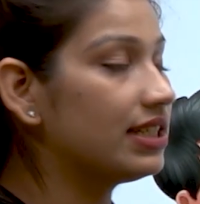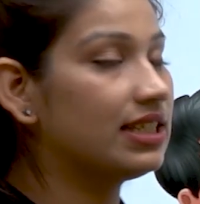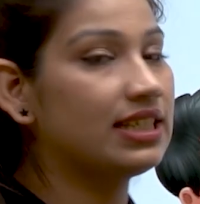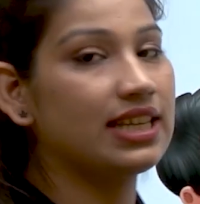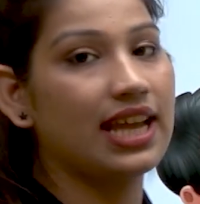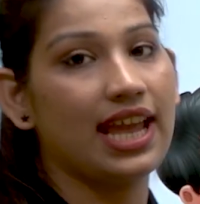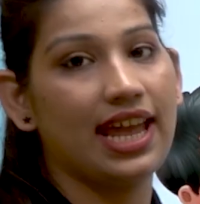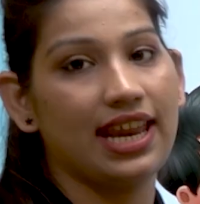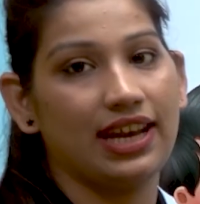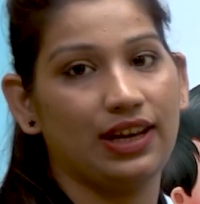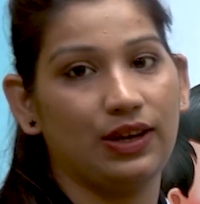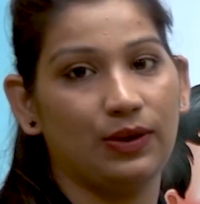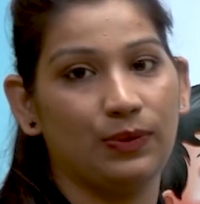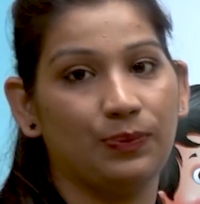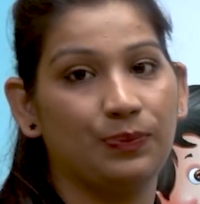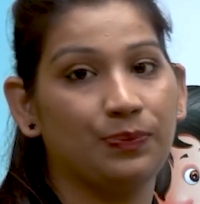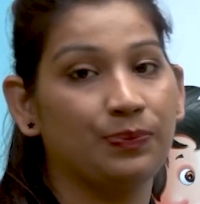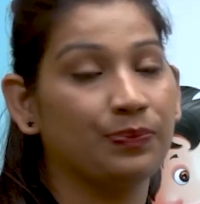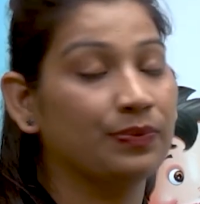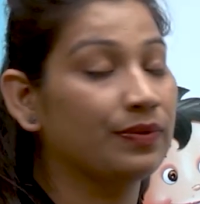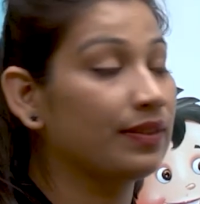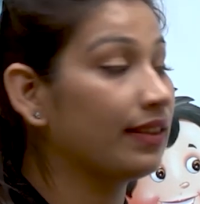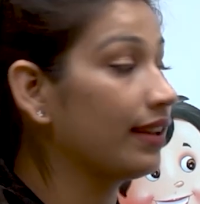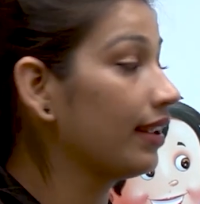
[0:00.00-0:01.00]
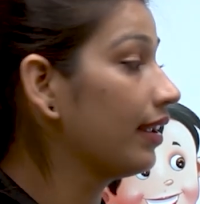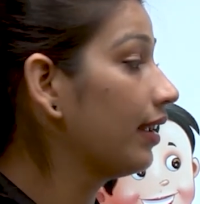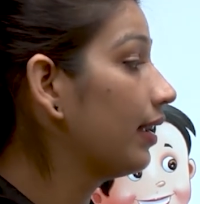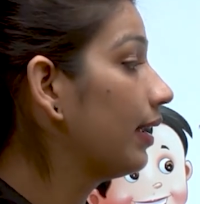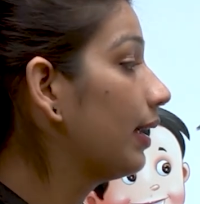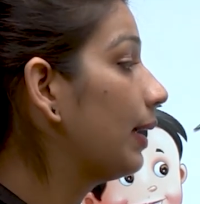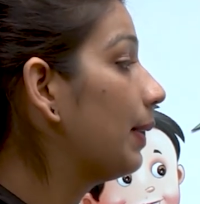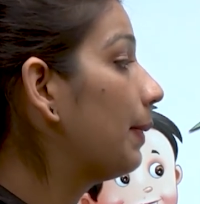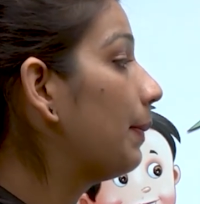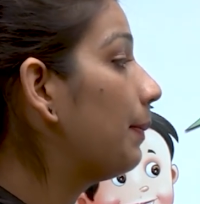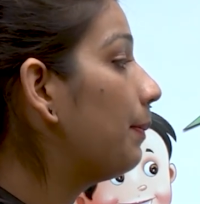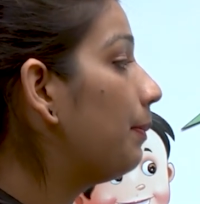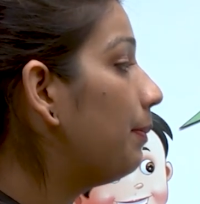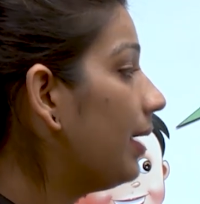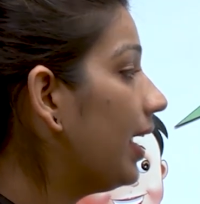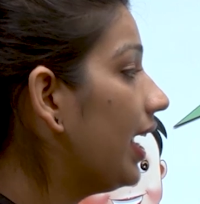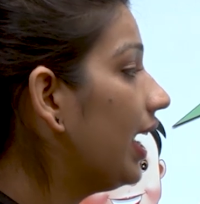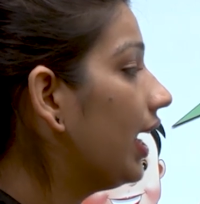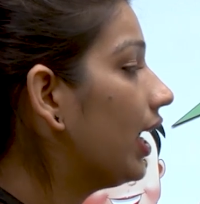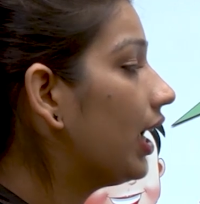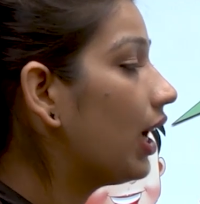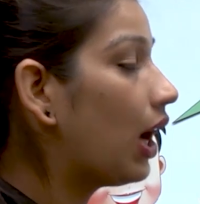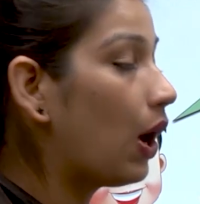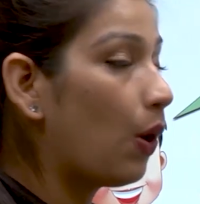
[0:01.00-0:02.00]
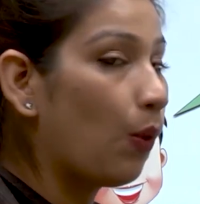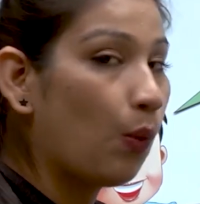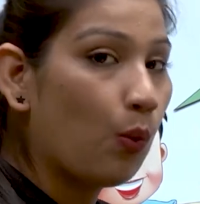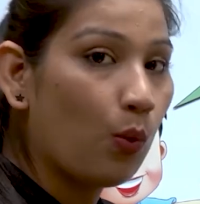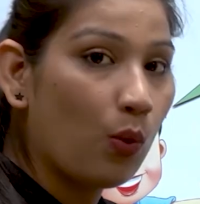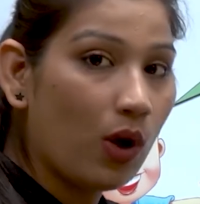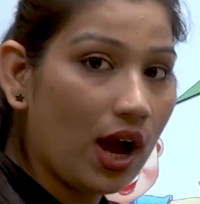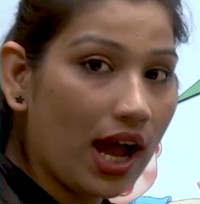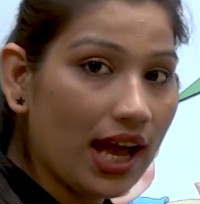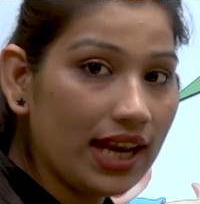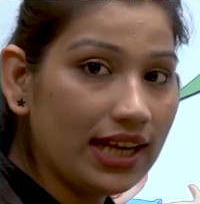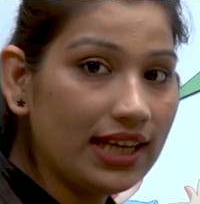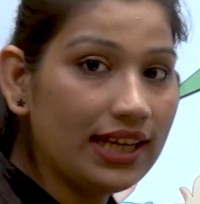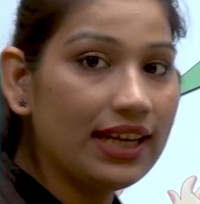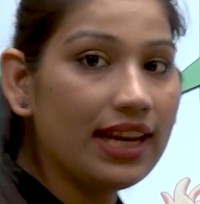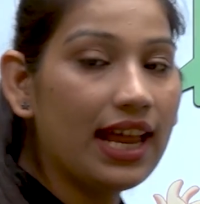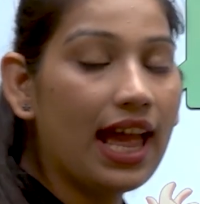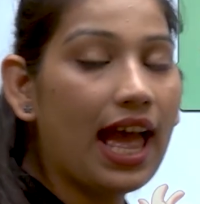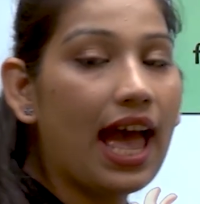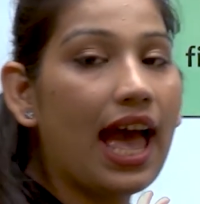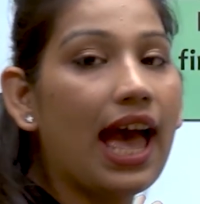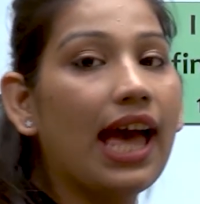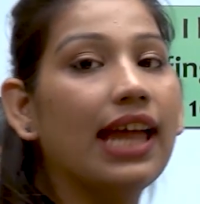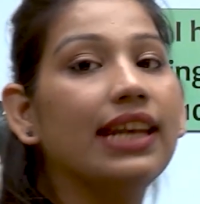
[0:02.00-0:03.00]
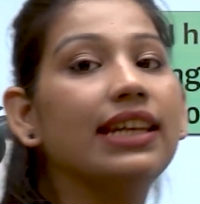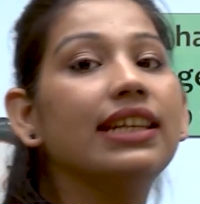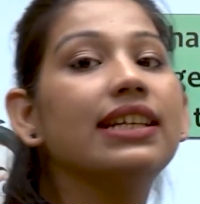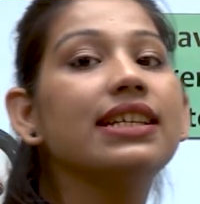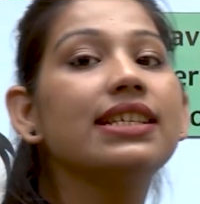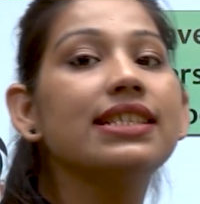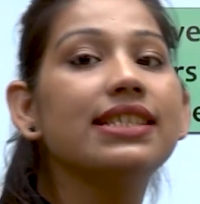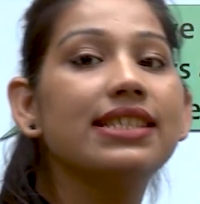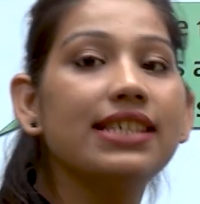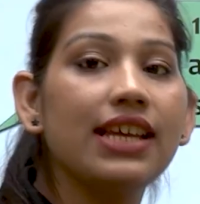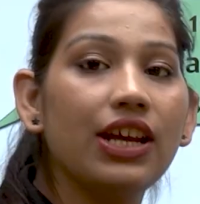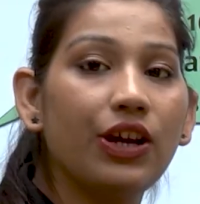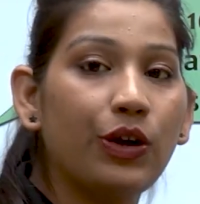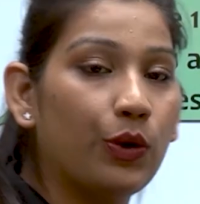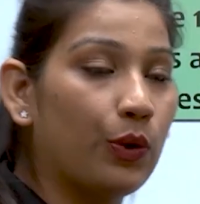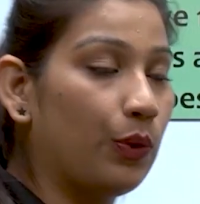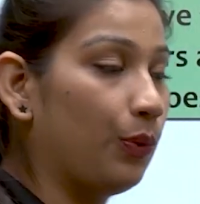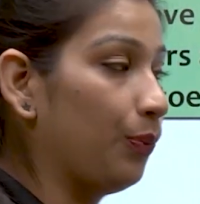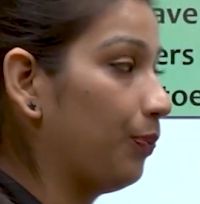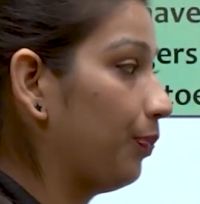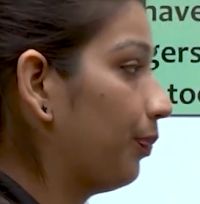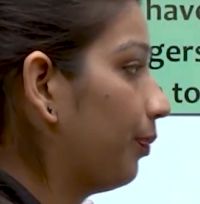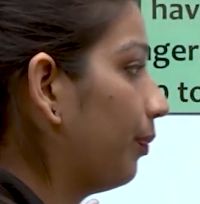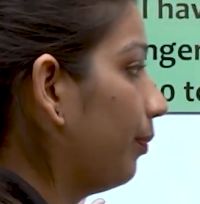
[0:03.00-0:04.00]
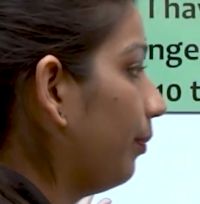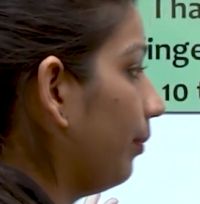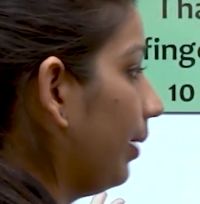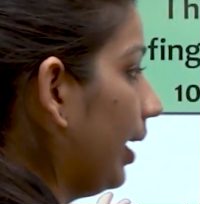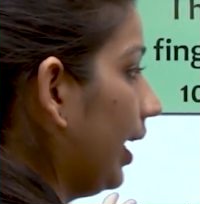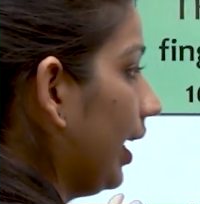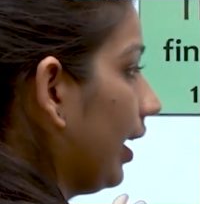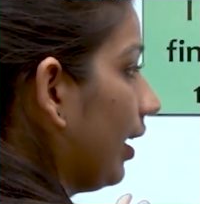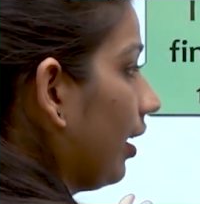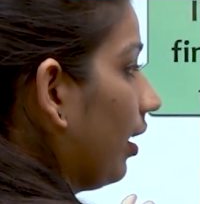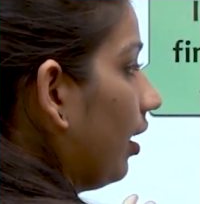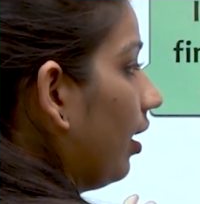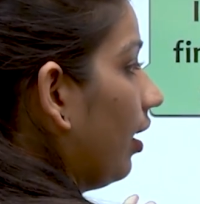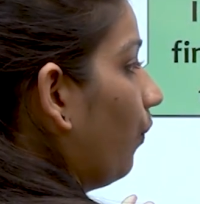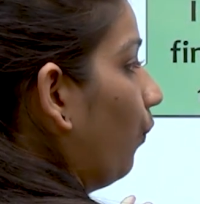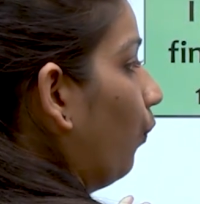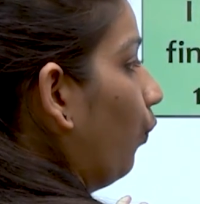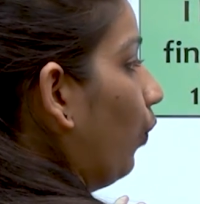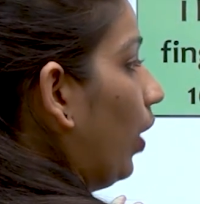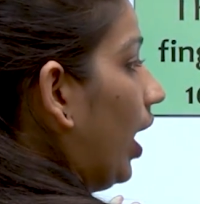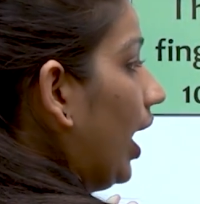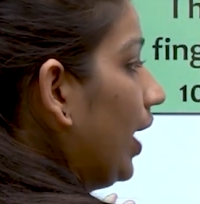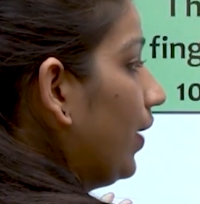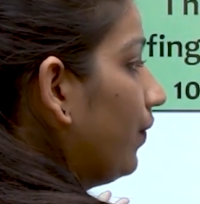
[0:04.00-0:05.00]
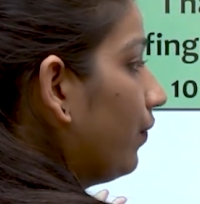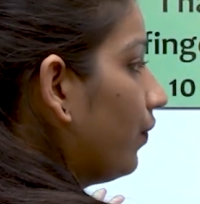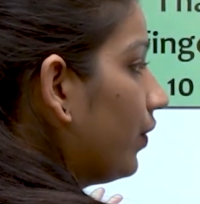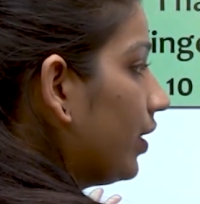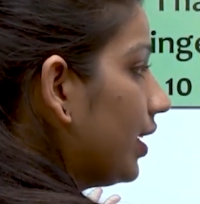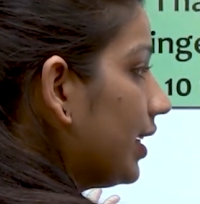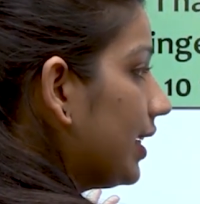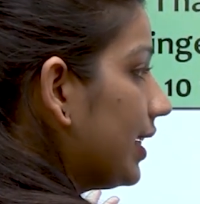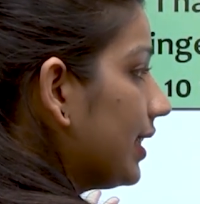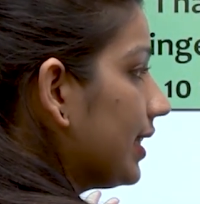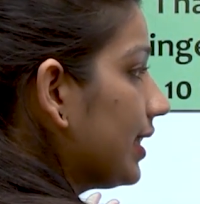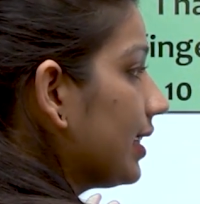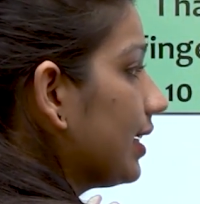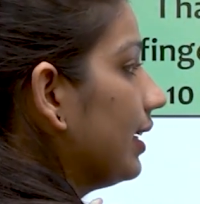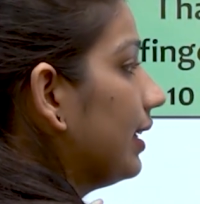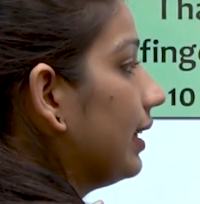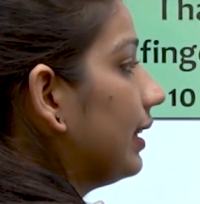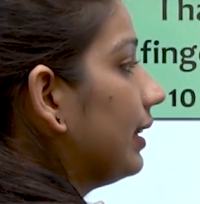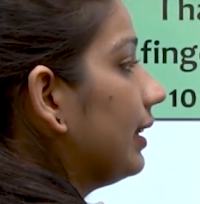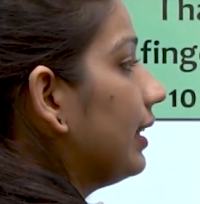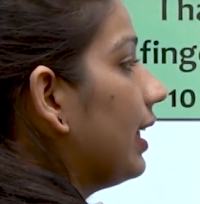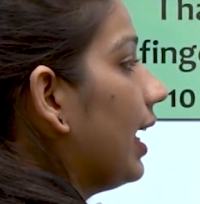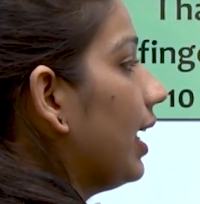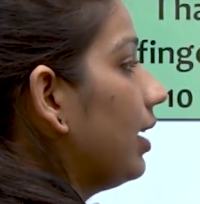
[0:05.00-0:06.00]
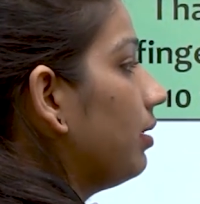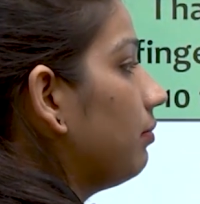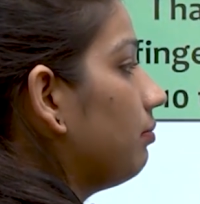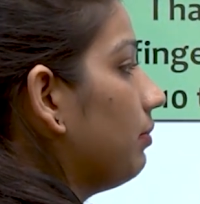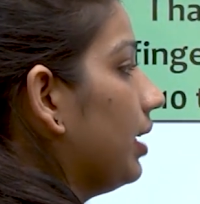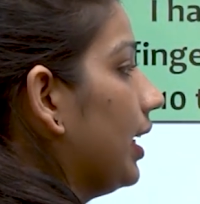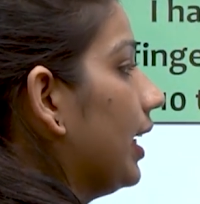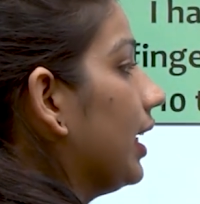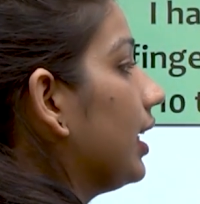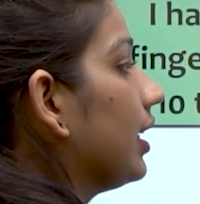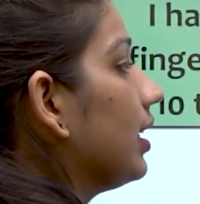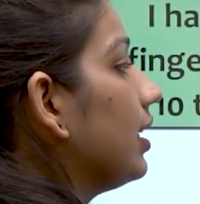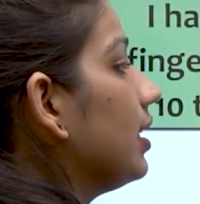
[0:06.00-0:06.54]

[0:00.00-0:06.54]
10. Make a 1 and a 0. Make a 1 first, then make